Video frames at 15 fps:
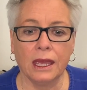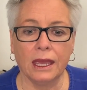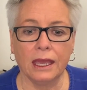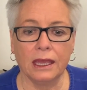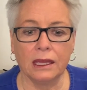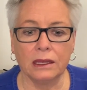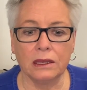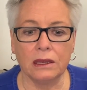
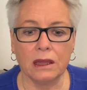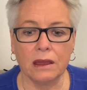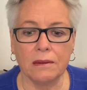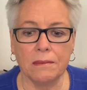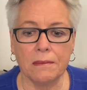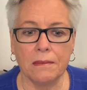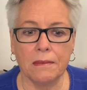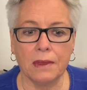And
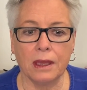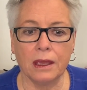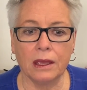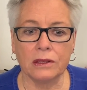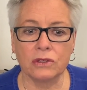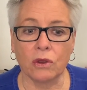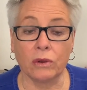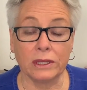
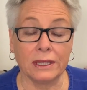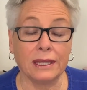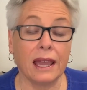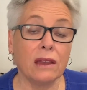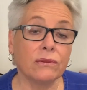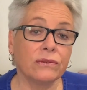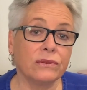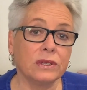so it
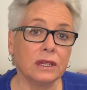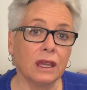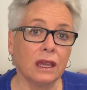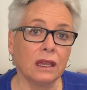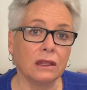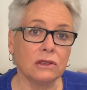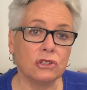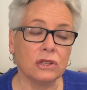left,
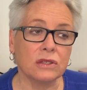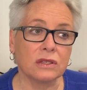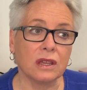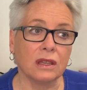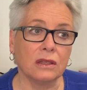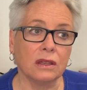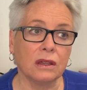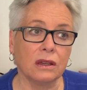and she
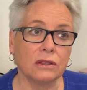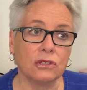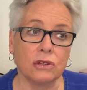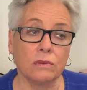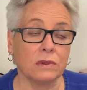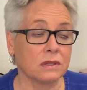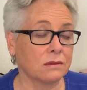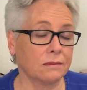said she
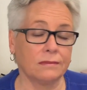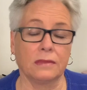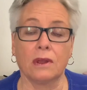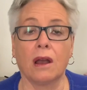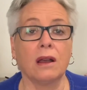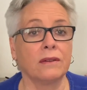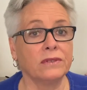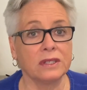was
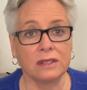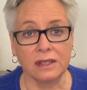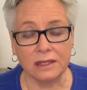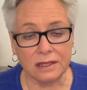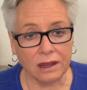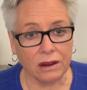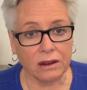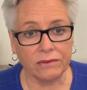obviously
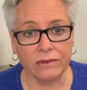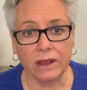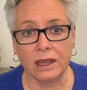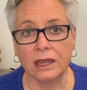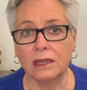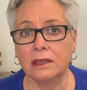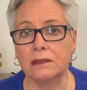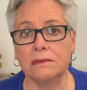
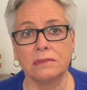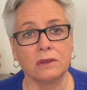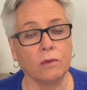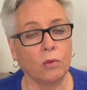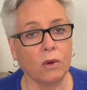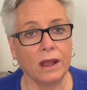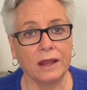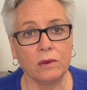terrified,
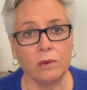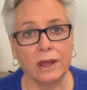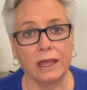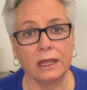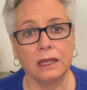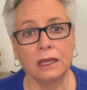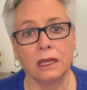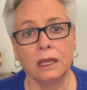wide
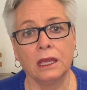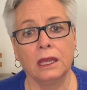awake.